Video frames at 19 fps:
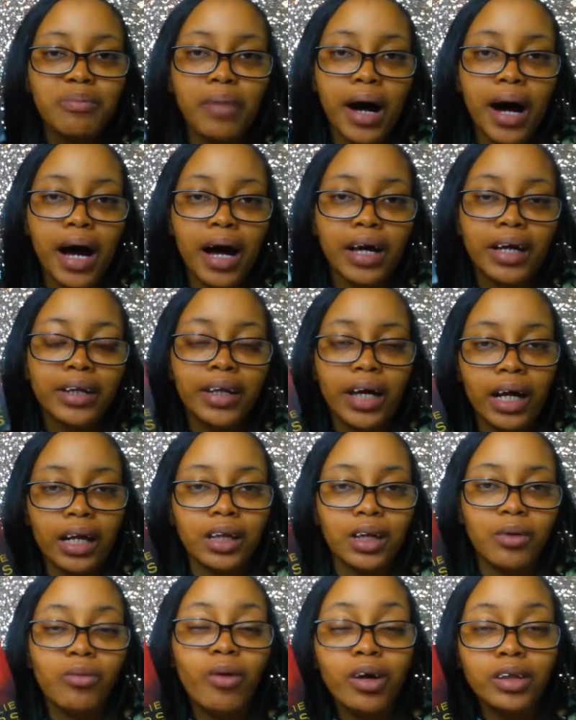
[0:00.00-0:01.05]
by
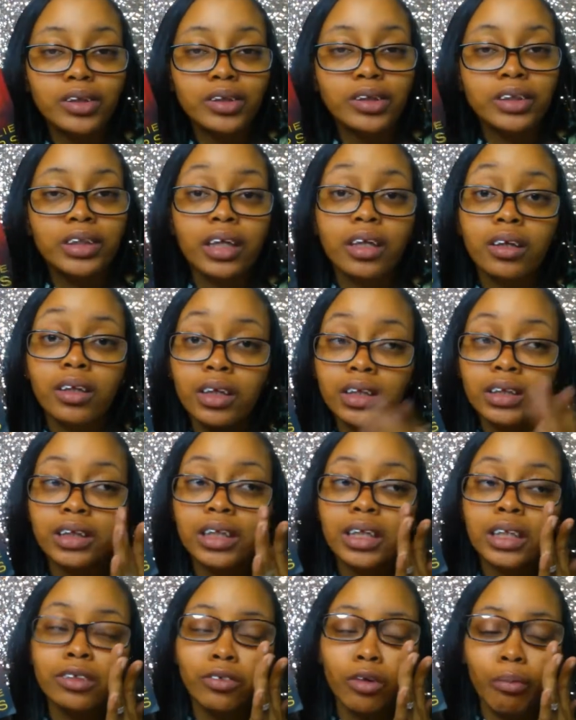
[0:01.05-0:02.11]
Natalie Walters. This
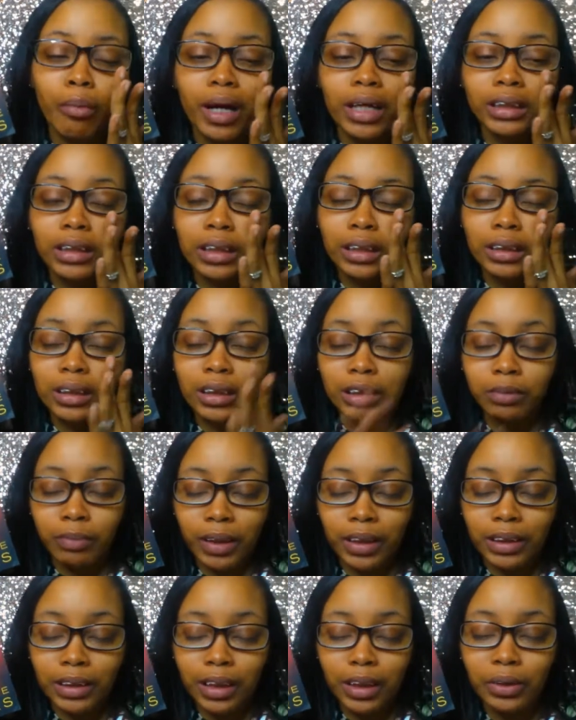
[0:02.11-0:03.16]
is romantic
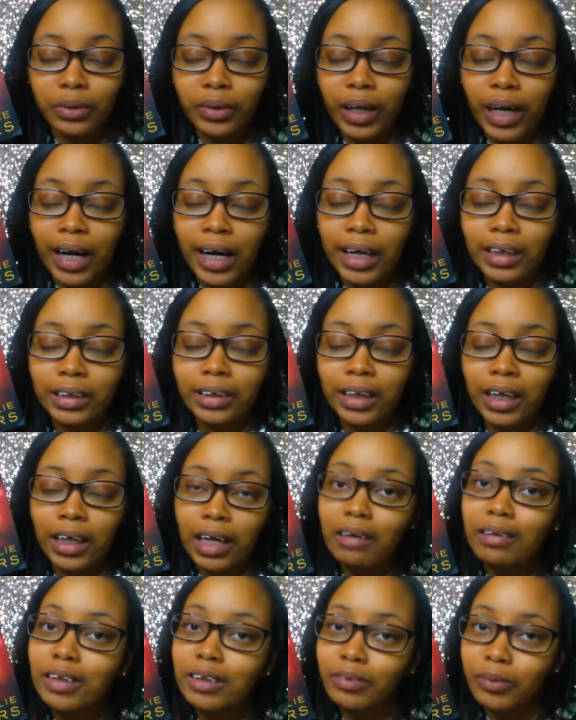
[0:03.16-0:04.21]
suspense, and you guys, I
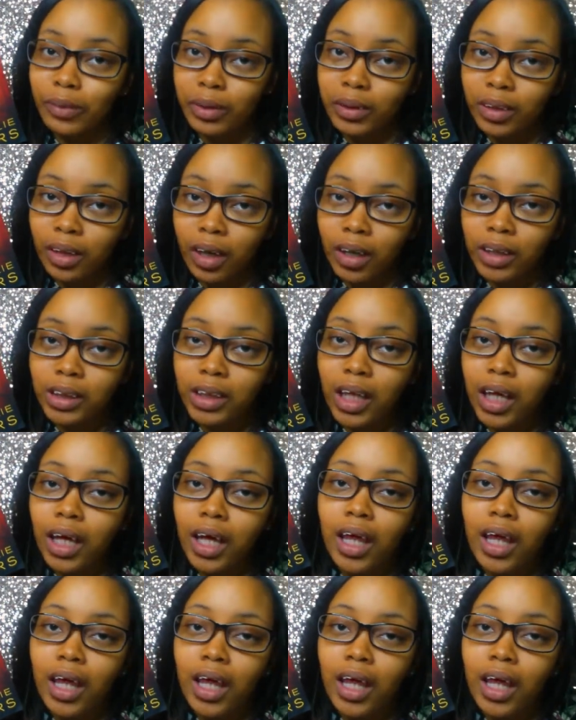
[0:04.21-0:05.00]
gave this four stars.